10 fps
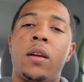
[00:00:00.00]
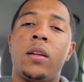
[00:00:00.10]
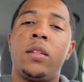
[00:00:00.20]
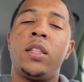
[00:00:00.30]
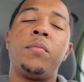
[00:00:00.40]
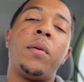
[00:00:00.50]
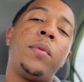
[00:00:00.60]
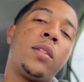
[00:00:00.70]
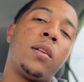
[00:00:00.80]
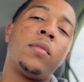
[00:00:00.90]
This may be
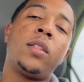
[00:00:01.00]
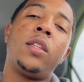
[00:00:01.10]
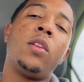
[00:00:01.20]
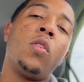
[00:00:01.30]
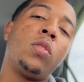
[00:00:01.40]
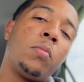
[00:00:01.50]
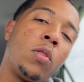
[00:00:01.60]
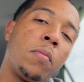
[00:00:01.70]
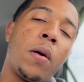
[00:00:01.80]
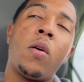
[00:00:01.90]
something she knows more
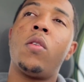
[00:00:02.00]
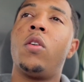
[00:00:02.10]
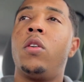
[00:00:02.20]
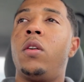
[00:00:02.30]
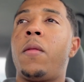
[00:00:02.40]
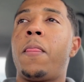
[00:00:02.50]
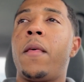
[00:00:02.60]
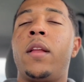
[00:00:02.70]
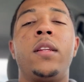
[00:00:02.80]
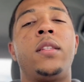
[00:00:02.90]
about, or
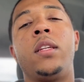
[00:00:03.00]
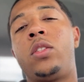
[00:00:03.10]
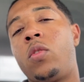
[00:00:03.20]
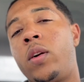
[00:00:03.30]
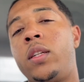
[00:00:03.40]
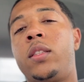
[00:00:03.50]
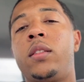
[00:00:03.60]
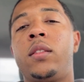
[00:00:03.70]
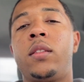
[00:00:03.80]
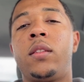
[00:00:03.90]
the
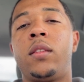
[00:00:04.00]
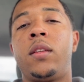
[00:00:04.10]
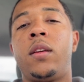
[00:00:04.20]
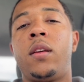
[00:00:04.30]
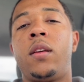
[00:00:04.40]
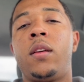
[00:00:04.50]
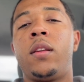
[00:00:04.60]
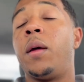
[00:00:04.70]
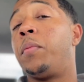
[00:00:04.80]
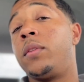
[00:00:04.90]
situation
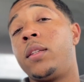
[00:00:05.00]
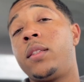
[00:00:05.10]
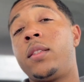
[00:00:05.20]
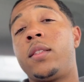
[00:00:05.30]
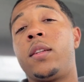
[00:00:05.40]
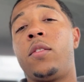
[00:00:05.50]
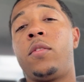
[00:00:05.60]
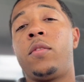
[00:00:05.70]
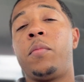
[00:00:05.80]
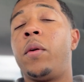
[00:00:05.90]
that presents itself
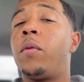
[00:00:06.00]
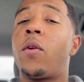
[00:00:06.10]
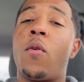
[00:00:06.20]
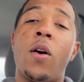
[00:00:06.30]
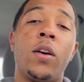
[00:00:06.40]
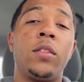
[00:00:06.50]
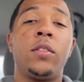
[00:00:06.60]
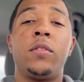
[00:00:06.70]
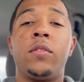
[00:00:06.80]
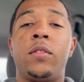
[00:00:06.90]
may require
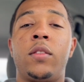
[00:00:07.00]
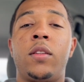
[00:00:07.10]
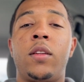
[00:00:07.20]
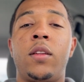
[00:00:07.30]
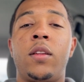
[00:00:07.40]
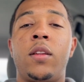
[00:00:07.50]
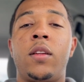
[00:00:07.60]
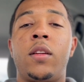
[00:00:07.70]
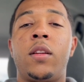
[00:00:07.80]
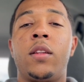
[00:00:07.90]
of
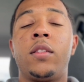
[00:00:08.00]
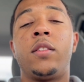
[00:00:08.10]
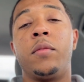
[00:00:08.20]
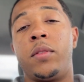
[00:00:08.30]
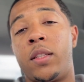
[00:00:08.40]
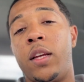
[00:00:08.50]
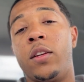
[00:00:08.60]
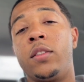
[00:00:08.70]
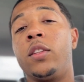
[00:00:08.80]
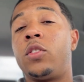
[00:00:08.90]
some
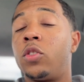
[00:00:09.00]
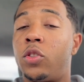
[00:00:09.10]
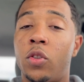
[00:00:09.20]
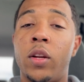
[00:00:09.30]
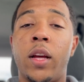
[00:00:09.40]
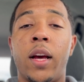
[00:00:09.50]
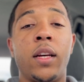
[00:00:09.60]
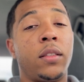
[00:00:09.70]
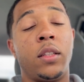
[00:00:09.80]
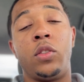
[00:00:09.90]
skills that your shorty
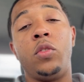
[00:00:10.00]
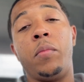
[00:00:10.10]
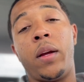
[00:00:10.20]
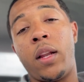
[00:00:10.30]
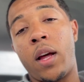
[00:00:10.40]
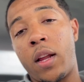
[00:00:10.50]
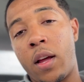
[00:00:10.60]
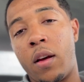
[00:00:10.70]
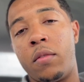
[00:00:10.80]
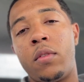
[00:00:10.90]
has that you may not have.